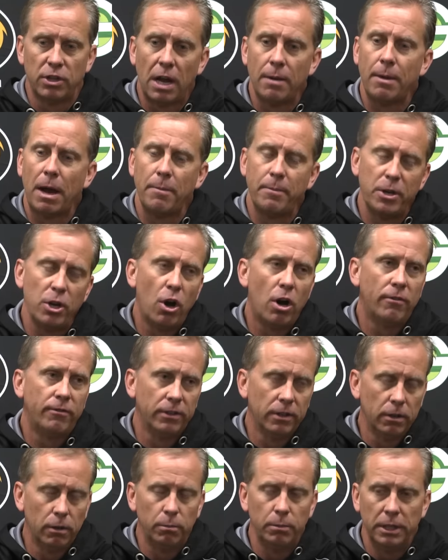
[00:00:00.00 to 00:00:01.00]
Now, I might be off
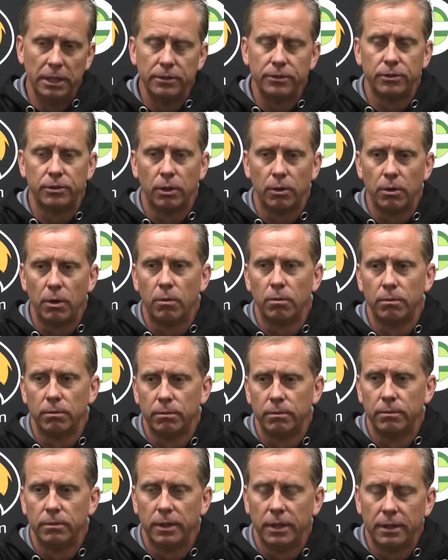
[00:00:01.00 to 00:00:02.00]
a little bit, so don't
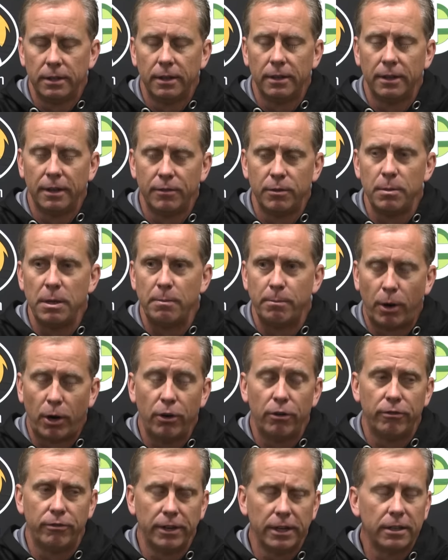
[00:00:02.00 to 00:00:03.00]
it doesn't have to be
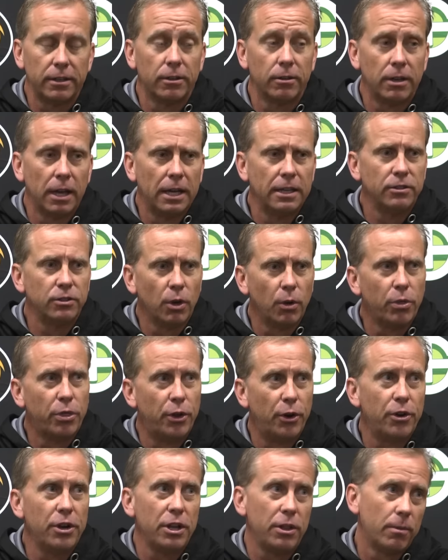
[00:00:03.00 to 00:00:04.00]
perfect, okay? So
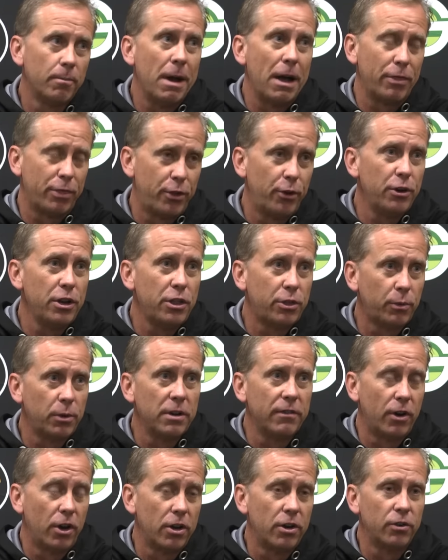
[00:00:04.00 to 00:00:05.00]
30, about
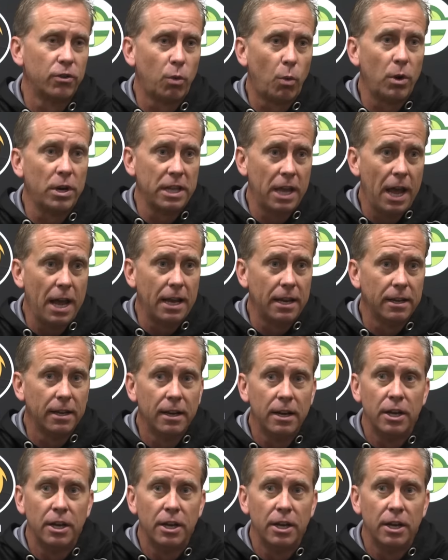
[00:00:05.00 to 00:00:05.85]
33 of 128